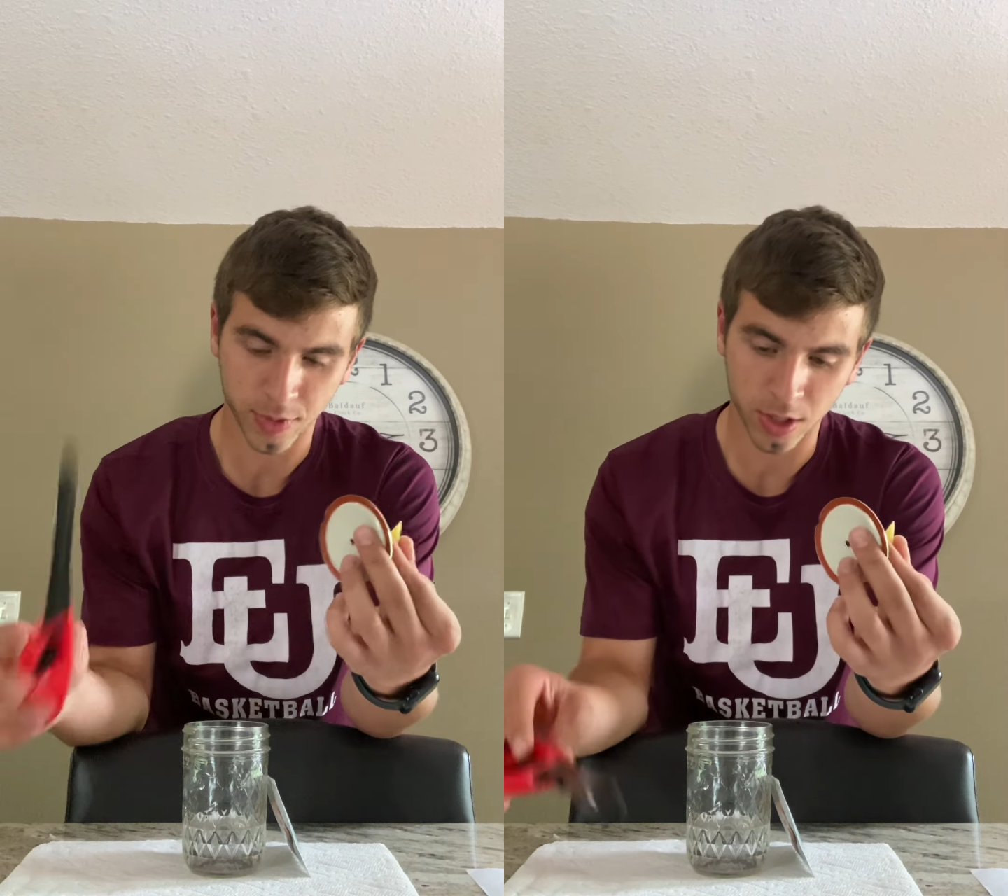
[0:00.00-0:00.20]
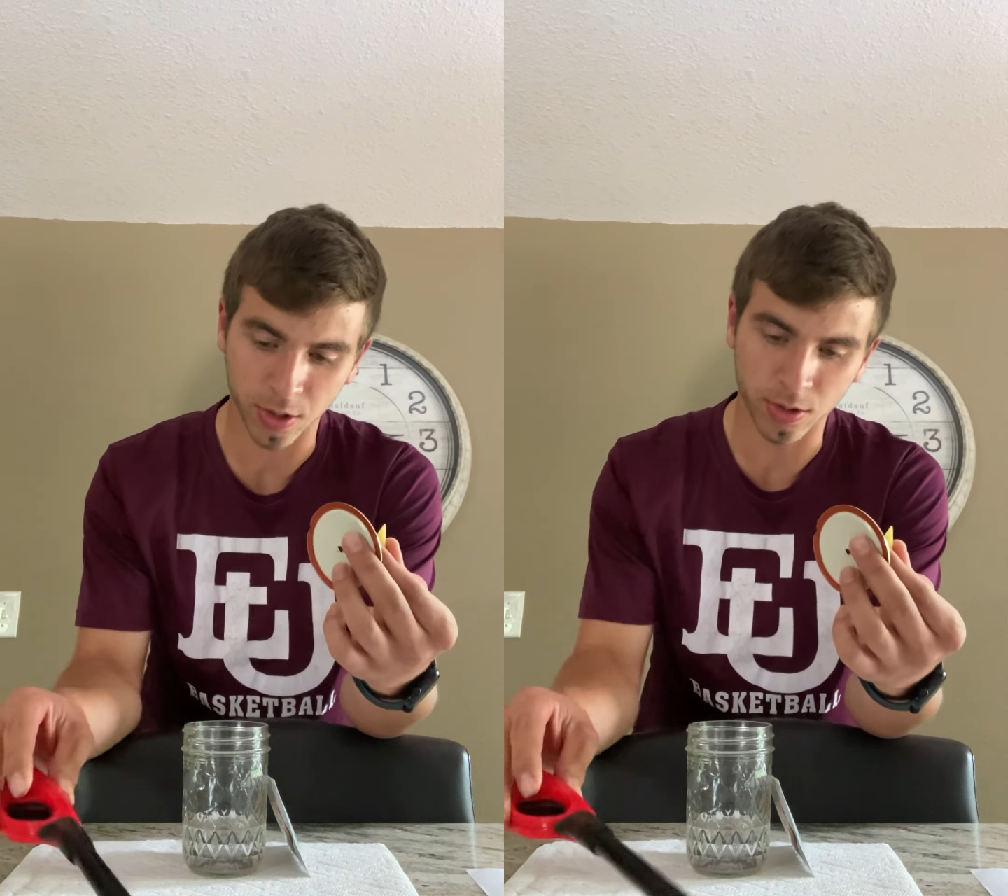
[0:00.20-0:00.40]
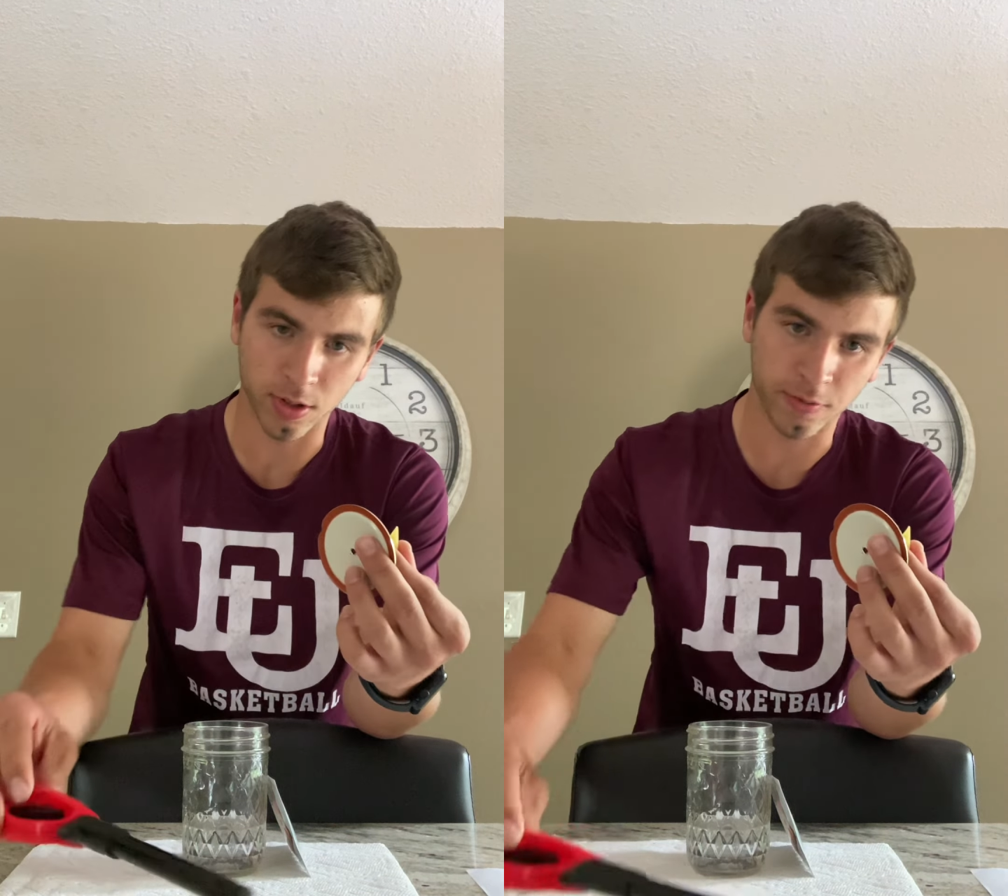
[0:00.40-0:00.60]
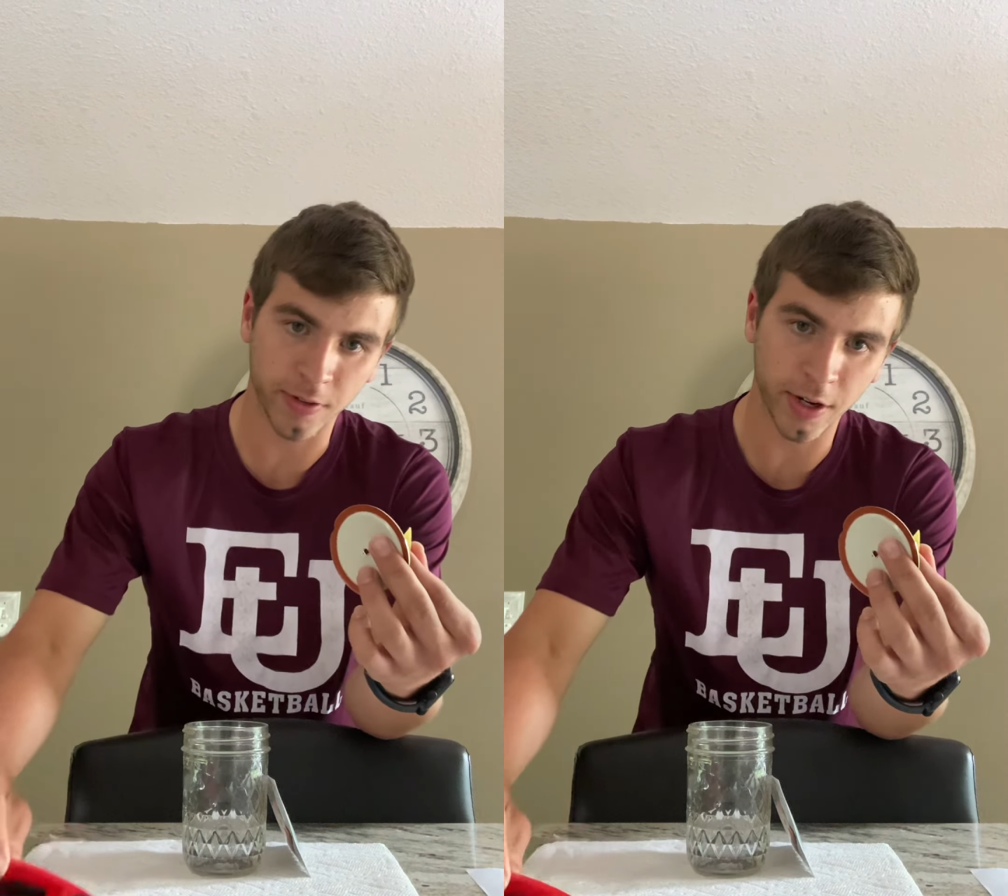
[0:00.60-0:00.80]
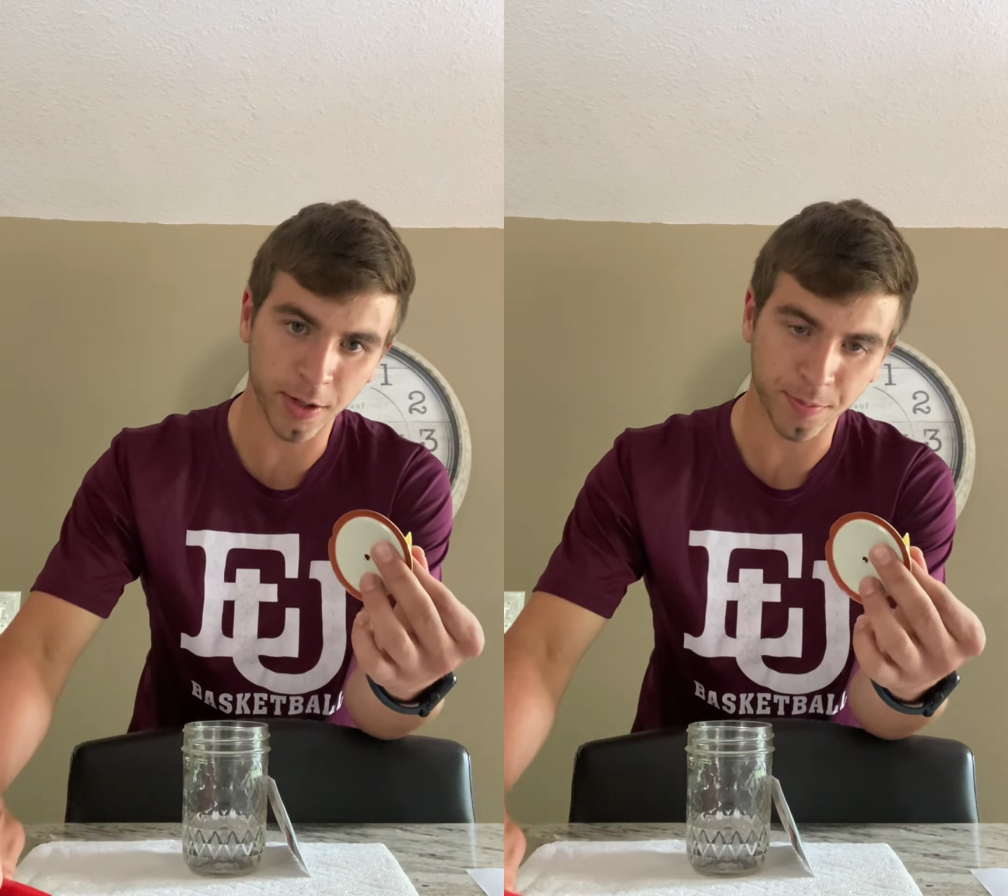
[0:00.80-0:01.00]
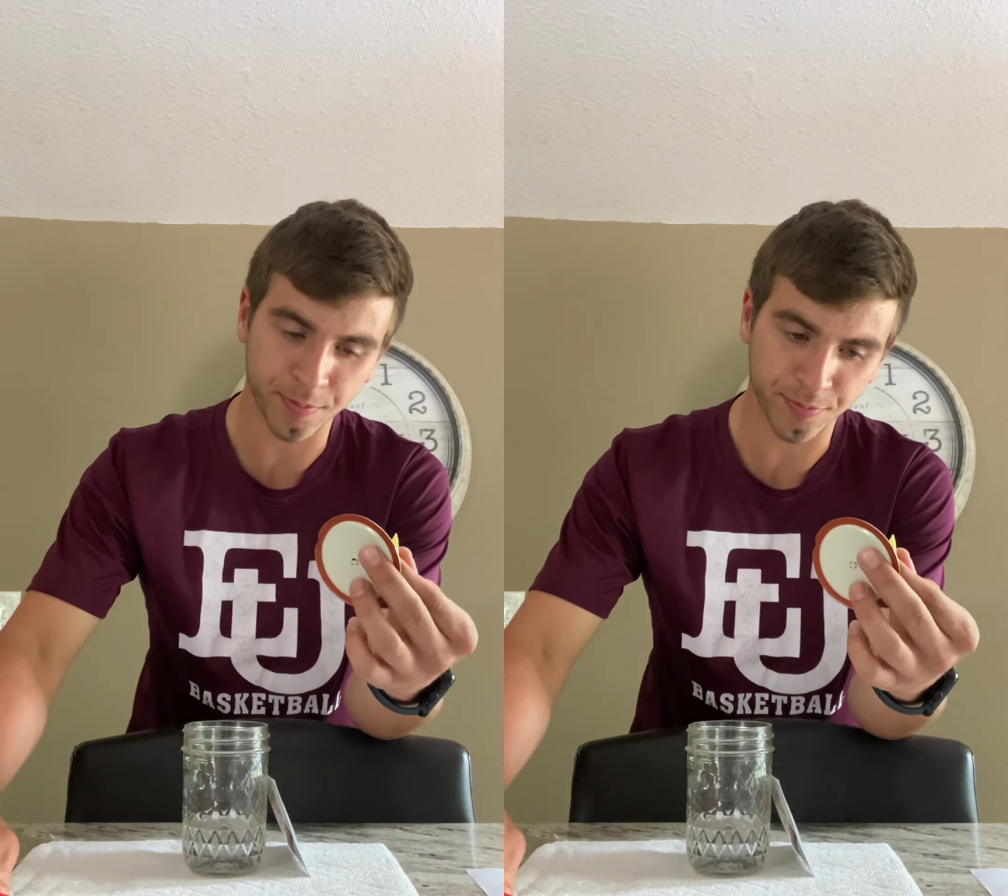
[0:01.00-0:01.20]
noodle on fire.